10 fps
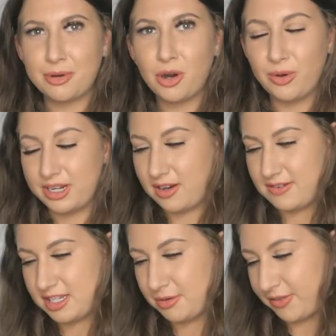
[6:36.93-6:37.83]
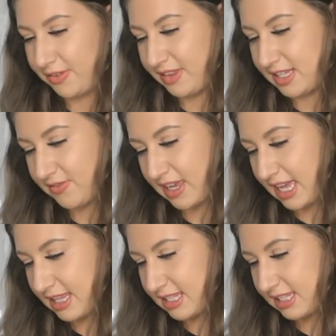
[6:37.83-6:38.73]
pull another two off of this thing
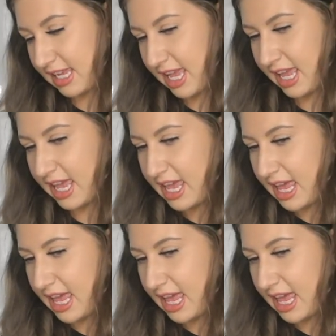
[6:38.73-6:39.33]
and see